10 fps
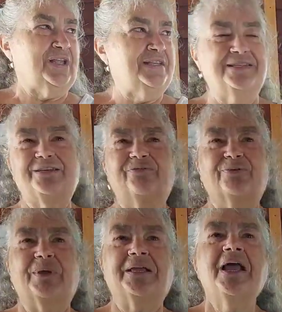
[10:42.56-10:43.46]
easy for
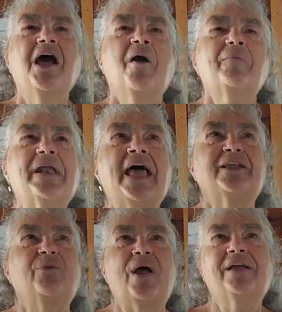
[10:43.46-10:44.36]
me. But
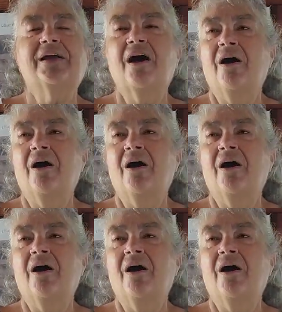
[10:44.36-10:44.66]
anyway,